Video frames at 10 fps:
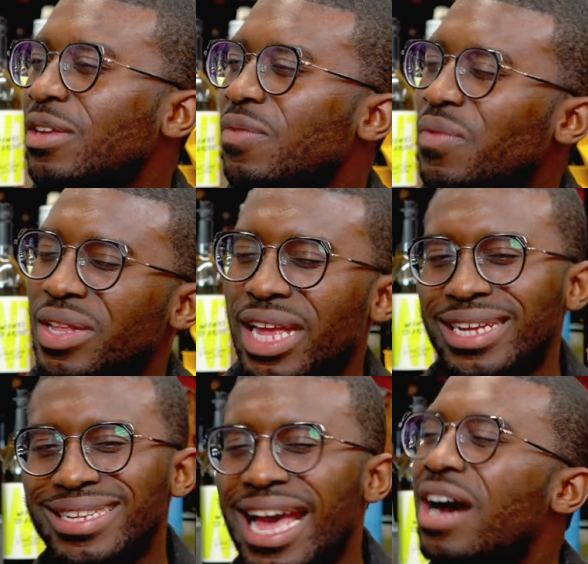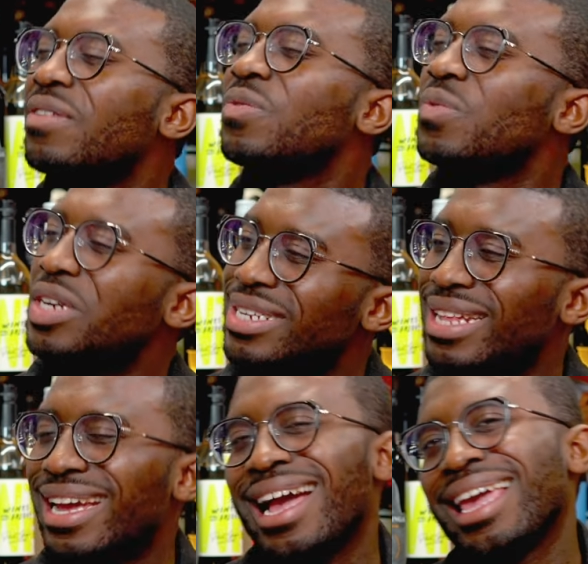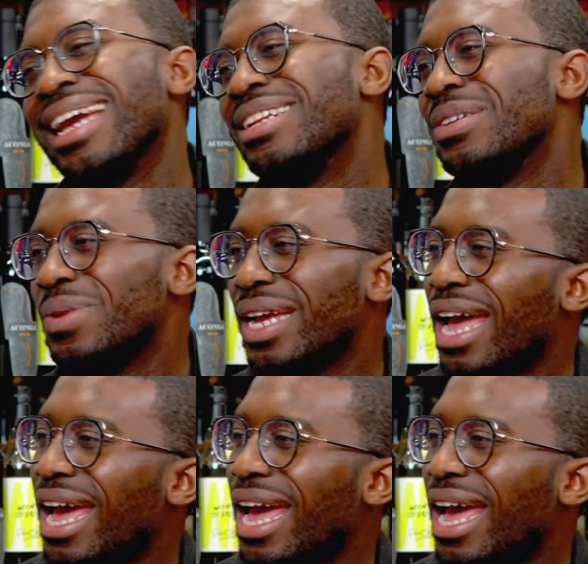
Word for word: and you feel like it's outreach. Yeah, like I yeah. can't do that.